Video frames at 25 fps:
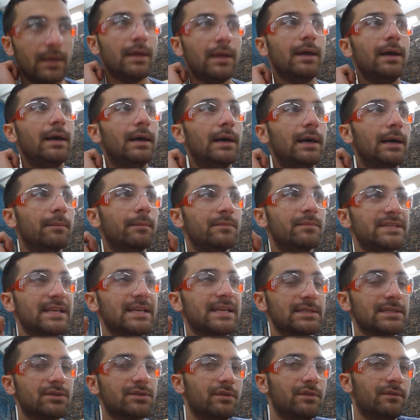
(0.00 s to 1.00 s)
So
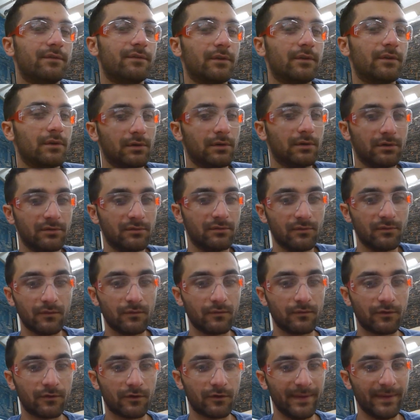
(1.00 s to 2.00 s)
that's good for
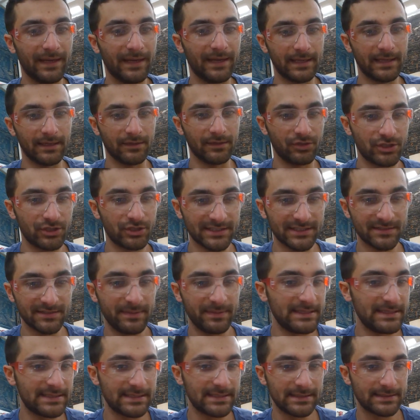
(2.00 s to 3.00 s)
making chess
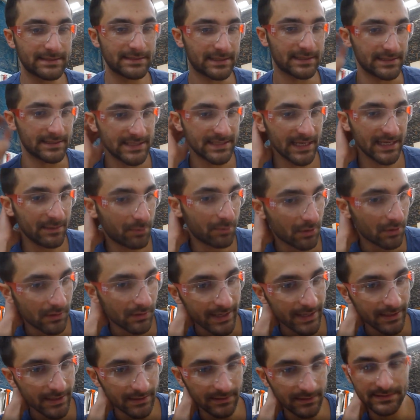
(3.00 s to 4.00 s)
pieces and table
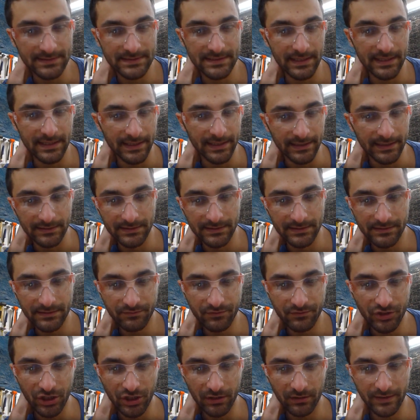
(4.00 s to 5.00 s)
legs and
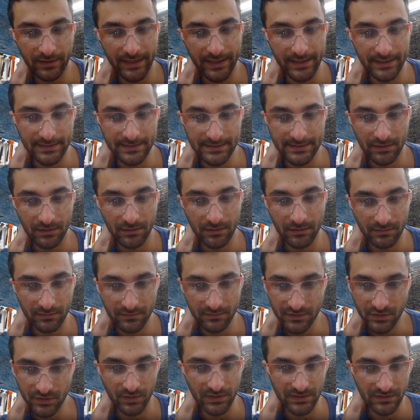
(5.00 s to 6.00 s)
chair legs and all
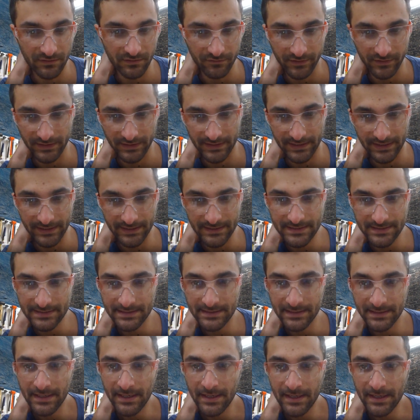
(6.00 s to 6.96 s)
sorts of fun things.